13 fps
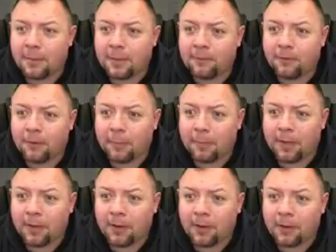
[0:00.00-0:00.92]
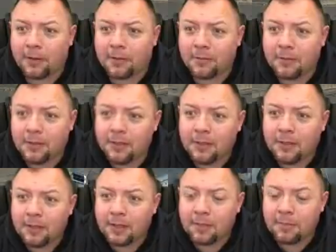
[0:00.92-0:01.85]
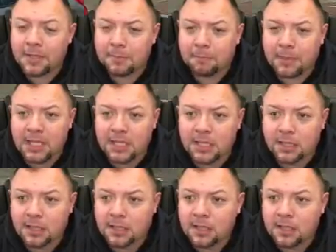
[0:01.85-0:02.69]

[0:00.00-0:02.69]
in for a beer and get me some pizza.